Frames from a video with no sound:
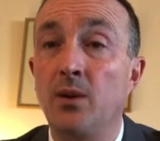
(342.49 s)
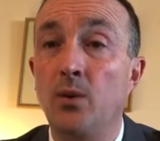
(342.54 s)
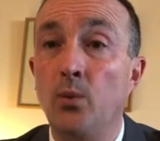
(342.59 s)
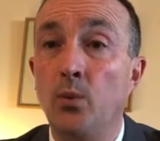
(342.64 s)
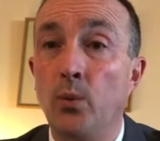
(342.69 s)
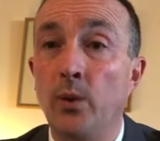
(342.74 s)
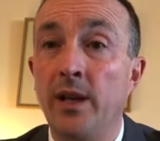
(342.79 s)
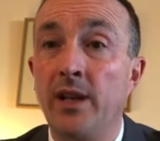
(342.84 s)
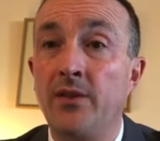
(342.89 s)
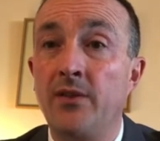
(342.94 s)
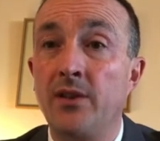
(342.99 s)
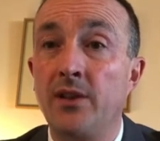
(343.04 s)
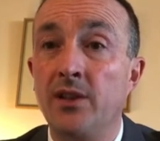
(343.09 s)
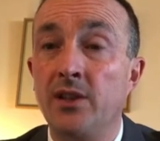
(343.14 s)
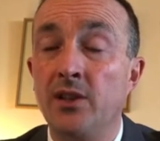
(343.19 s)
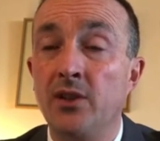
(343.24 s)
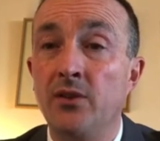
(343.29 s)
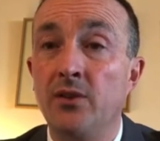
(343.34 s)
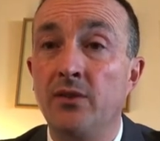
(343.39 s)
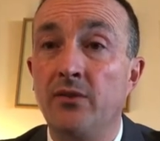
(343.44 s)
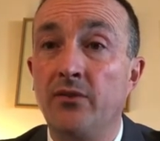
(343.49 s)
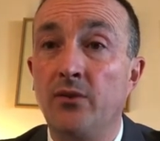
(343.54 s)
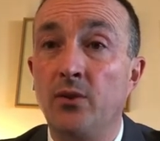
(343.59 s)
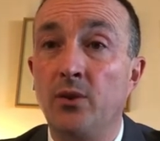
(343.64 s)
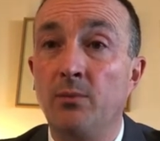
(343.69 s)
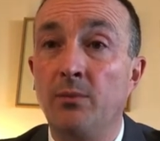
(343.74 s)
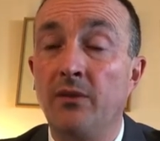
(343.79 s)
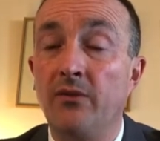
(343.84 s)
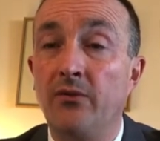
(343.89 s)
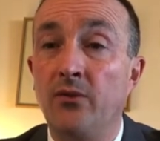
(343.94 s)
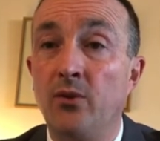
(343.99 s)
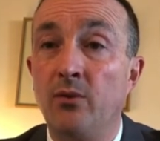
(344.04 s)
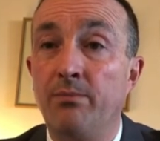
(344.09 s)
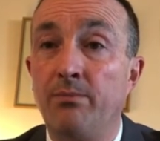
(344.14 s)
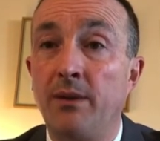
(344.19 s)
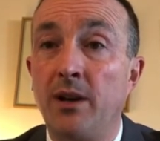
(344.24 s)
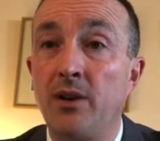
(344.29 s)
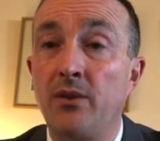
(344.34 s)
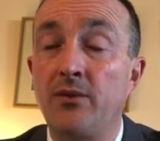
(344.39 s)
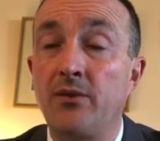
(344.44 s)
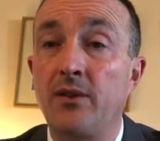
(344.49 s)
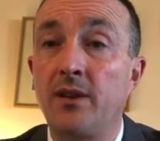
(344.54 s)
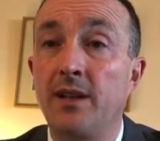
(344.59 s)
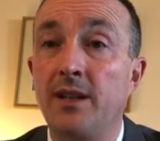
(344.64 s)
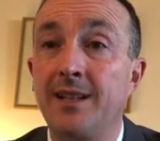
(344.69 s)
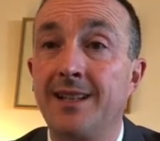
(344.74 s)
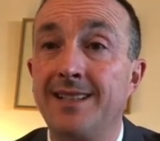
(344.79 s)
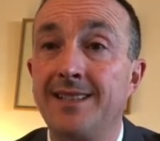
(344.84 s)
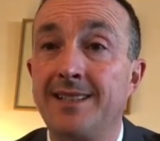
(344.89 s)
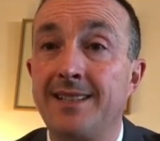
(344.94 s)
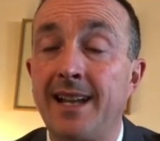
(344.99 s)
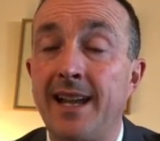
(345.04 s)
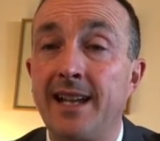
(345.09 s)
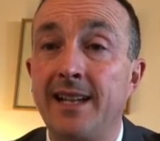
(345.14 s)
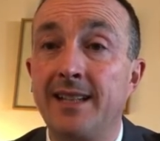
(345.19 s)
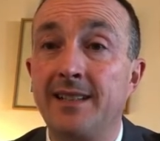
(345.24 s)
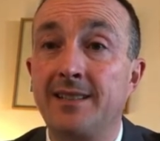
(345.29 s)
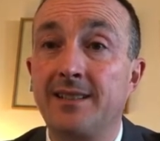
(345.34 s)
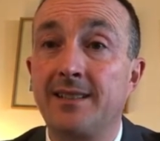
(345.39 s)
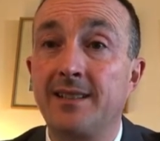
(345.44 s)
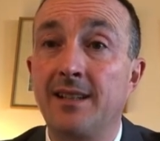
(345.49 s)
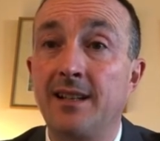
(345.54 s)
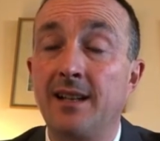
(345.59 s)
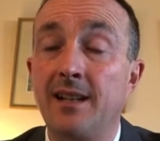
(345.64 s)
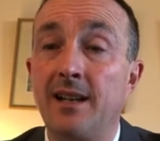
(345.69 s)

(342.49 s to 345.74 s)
with uniform for both days.